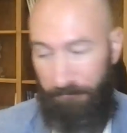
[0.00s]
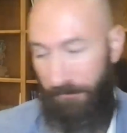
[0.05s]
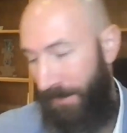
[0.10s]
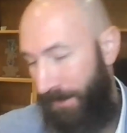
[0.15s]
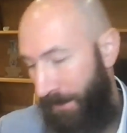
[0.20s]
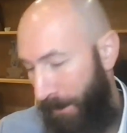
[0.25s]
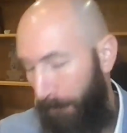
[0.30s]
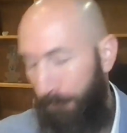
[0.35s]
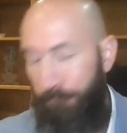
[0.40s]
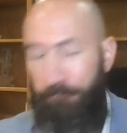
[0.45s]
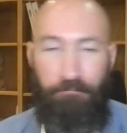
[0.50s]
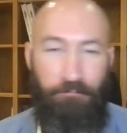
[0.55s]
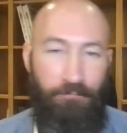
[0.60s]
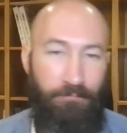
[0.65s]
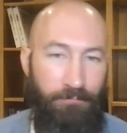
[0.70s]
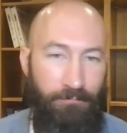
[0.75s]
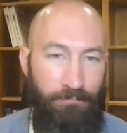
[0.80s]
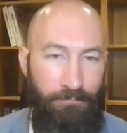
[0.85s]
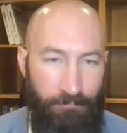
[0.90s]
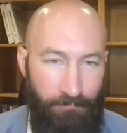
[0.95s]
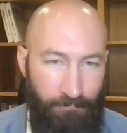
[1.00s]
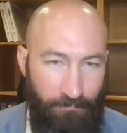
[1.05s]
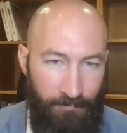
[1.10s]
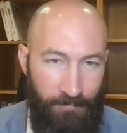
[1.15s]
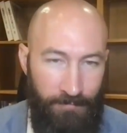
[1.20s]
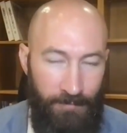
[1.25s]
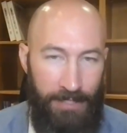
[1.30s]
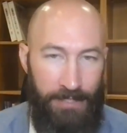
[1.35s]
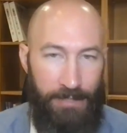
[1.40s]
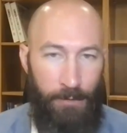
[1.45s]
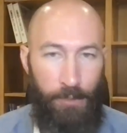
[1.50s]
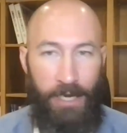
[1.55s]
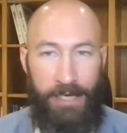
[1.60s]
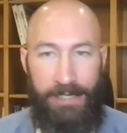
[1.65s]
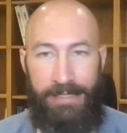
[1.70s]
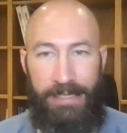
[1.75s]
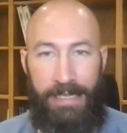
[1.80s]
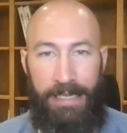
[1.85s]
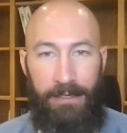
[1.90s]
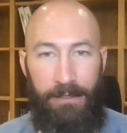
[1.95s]
So that's where I
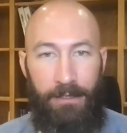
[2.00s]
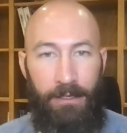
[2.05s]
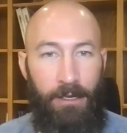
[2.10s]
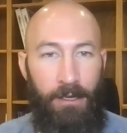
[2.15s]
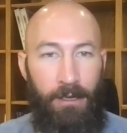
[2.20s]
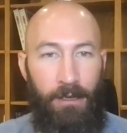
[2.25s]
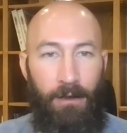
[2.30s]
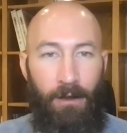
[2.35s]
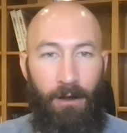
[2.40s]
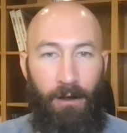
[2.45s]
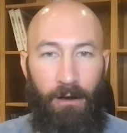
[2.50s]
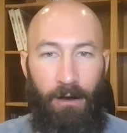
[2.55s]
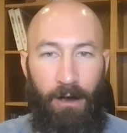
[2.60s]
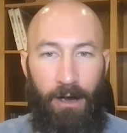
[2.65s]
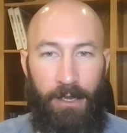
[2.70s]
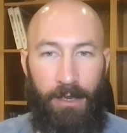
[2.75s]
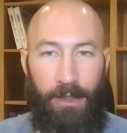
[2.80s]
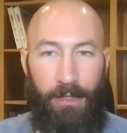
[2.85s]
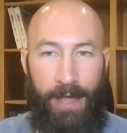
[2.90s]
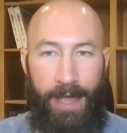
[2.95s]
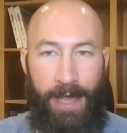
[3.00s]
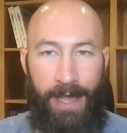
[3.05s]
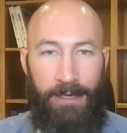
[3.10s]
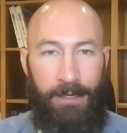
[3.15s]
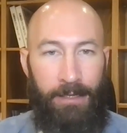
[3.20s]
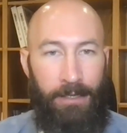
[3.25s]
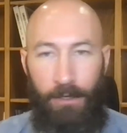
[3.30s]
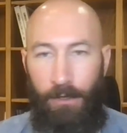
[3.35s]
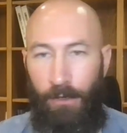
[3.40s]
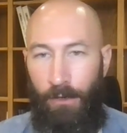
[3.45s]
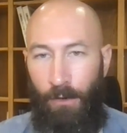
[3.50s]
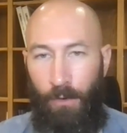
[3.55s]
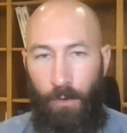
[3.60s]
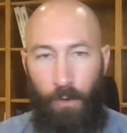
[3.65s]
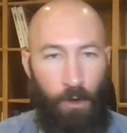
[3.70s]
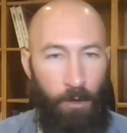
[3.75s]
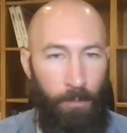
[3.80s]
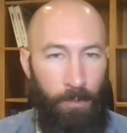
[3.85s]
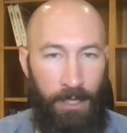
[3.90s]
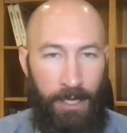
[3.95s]
stand on that.
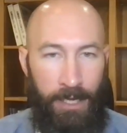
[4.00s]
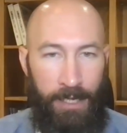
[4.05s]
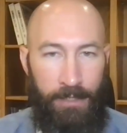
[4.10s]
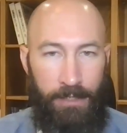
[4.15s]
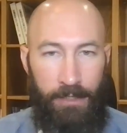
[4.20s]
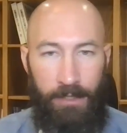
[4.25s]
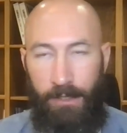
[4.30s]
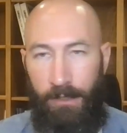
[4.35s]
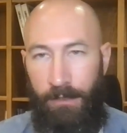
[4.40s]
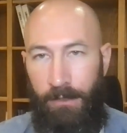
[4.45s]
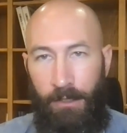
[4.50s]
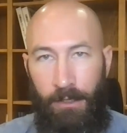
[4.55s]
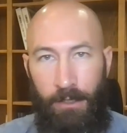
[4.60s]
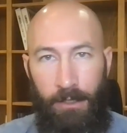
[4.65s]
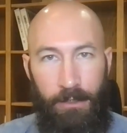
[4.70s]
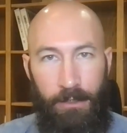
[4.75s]
Horrible idea.